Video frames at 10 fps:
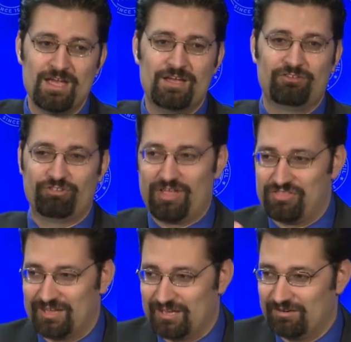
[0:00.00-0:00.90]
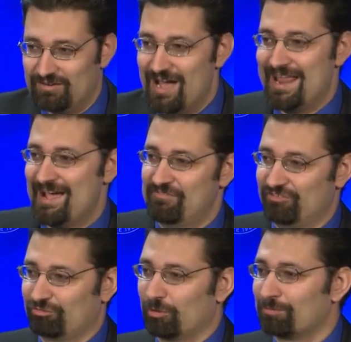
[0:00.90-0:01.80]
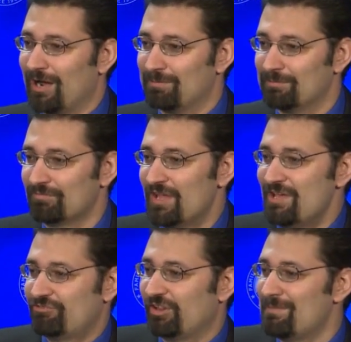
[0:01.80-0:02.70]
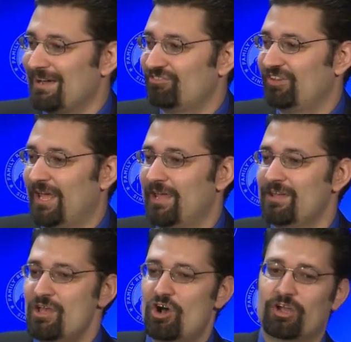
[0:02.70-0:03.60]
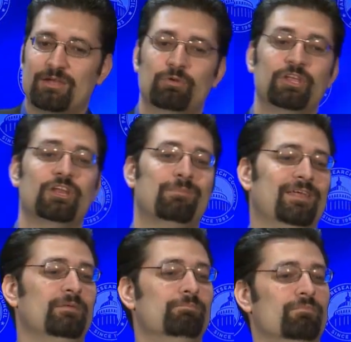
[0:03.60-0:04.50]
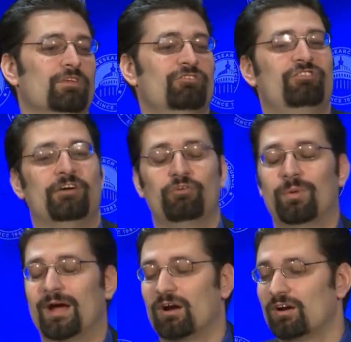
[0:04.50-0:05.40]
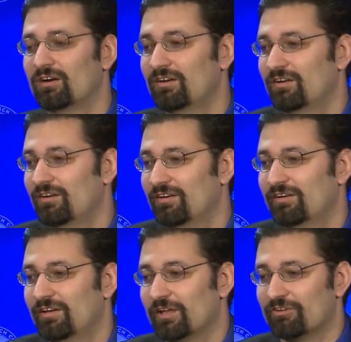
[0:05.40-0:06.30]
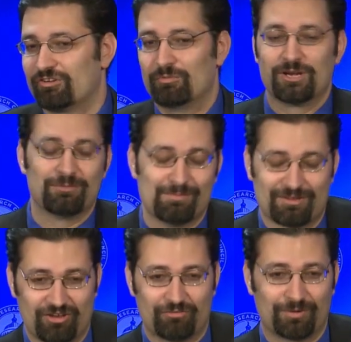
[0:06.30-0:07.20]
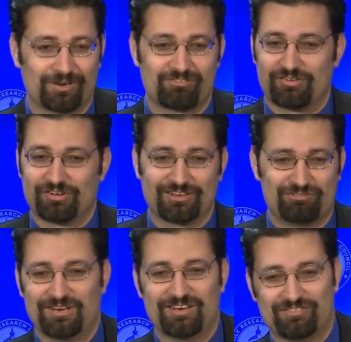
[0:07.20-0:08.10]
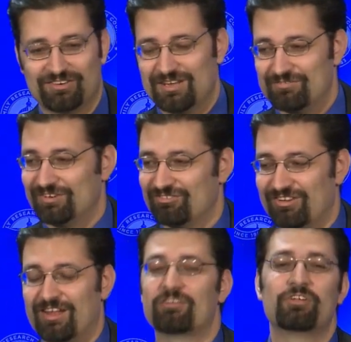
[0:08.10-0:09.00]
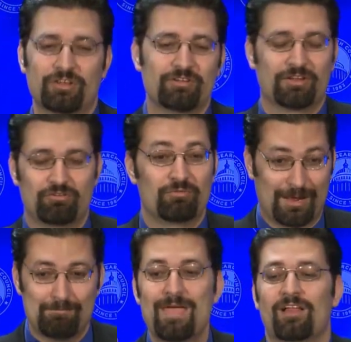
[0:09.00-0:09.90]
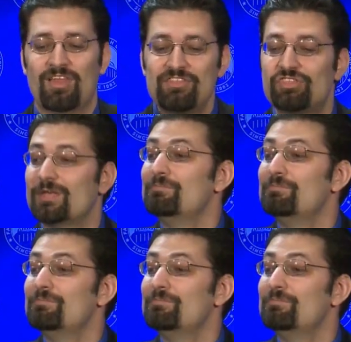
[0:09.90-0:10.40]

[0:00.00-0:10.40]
so that they can not have the squirrel problem. So they might say, okay, well, you need to be self-aware. And I'll say, what do you mean by self-aware? Because I've heard like 20 different definitions. Like let them